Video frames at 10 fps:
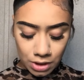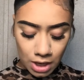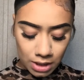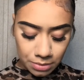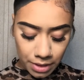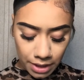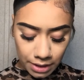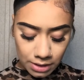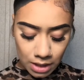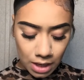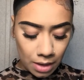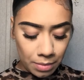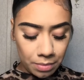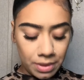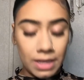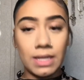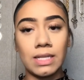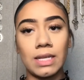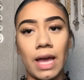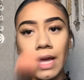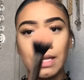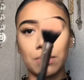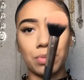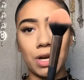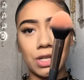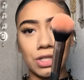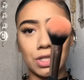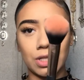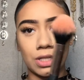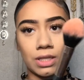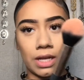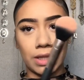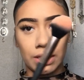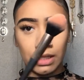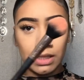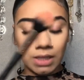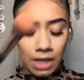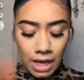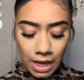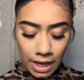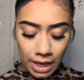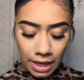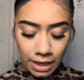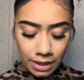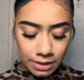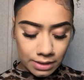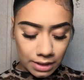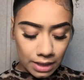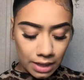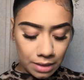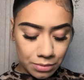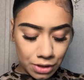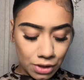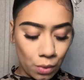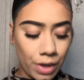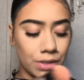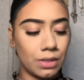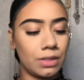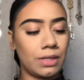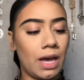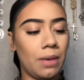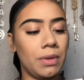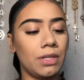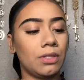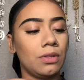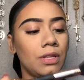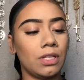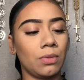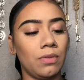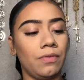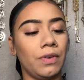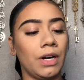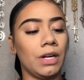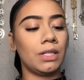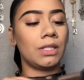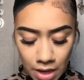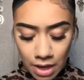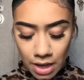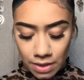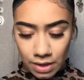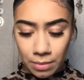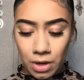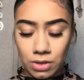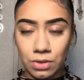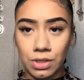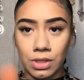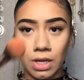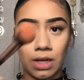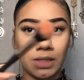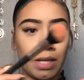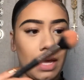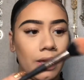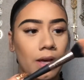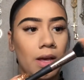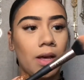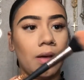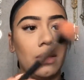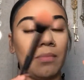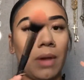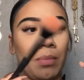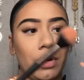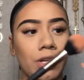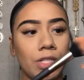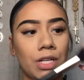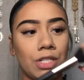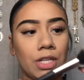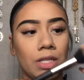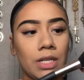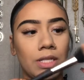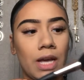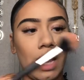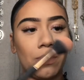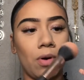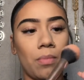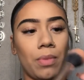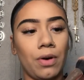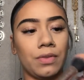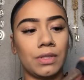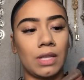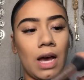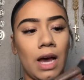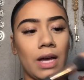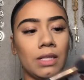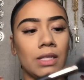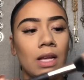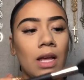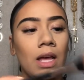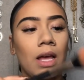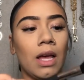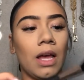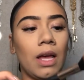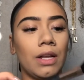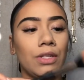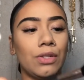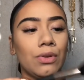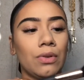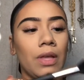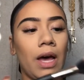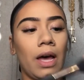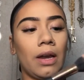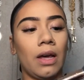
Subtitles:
Cosmetics PD8 brush, just looks like this, and I'm just going to dab into this one first, and then I'm also just gonna take my brush and gently dab on both sides into that